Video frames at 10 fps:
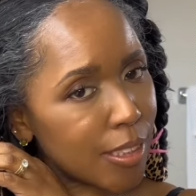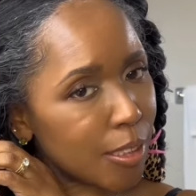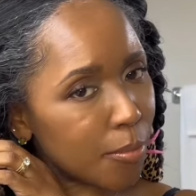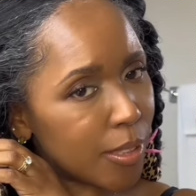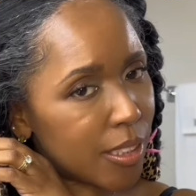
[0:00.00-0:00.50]

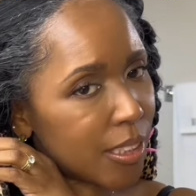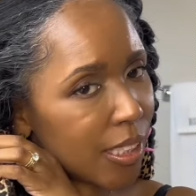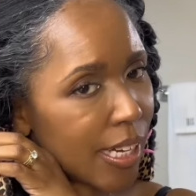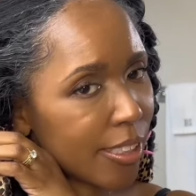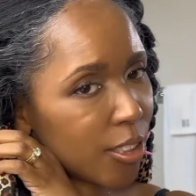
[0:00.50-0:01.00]
But see how
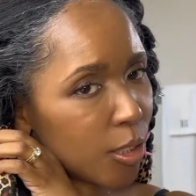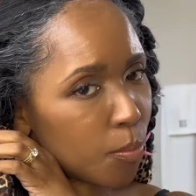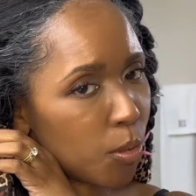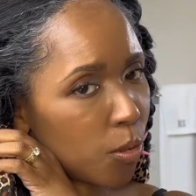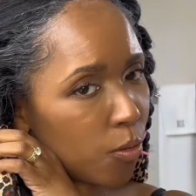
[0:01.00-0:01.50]
you just
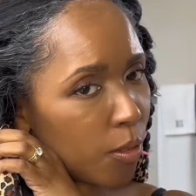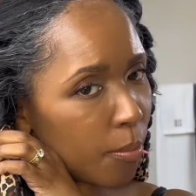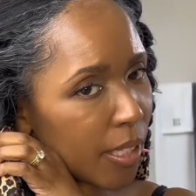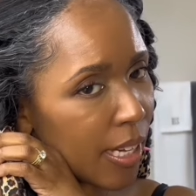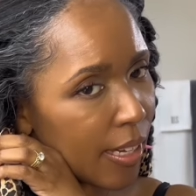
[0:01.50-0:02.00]
pull from
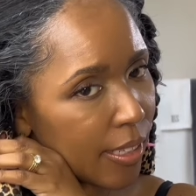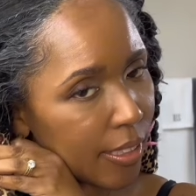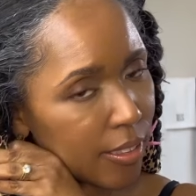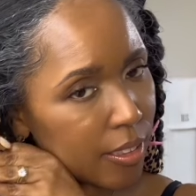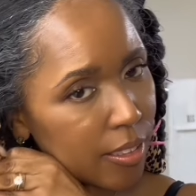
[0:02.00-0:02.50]
behind.